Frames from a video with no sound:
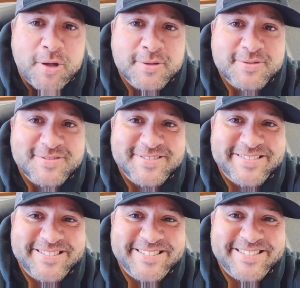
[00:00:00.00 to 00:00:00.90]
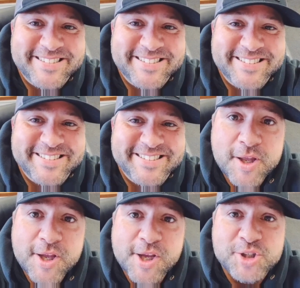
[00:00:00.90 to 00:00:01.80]
Oh, yeah, go for it.
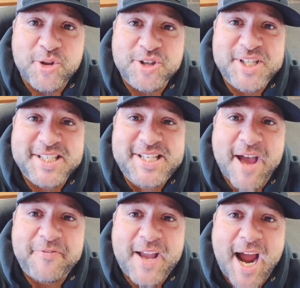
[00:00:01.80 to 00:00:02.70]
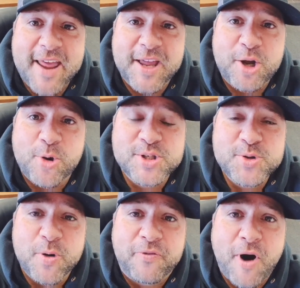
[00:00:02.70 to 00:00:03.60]
So there's this deaf guy that goes
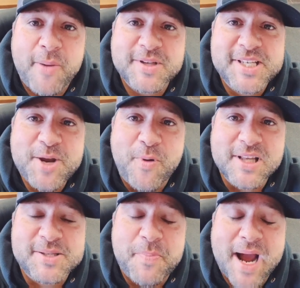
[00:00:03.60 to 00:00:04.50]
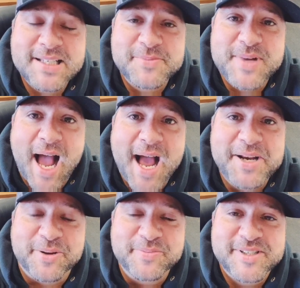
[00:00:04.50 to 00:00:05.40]
into a pharmacy. He wants to buy some
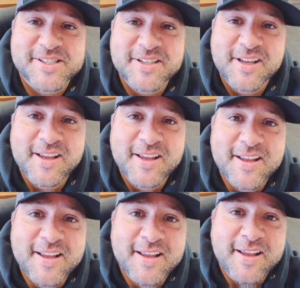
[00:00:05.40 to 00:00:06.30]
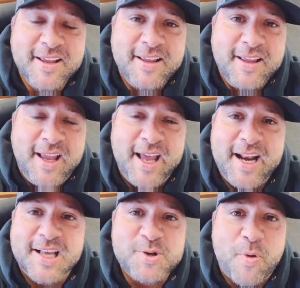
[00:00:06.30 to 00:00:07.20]
condoms and he
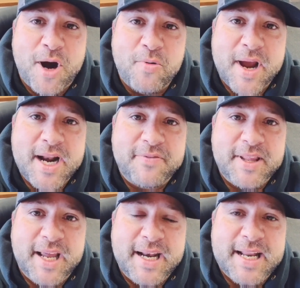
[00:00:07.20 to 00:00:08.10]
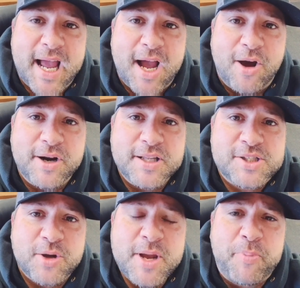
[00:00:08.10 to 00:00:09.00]
doesn't want to write everything down. And
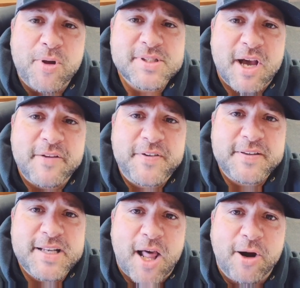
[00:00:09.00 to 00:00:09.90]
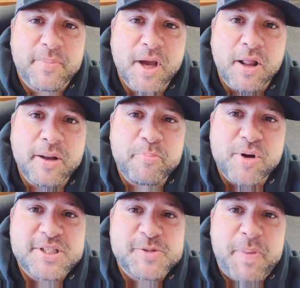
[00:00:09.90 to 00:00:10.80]
so he pulls out a $50 bill and
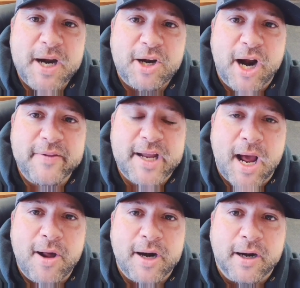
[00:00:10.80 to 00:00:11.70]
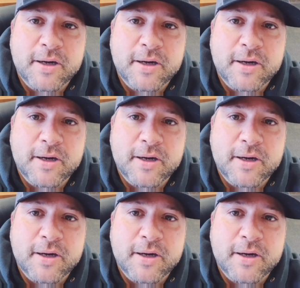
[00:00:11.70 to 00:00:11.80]
puts his pecker on the counter.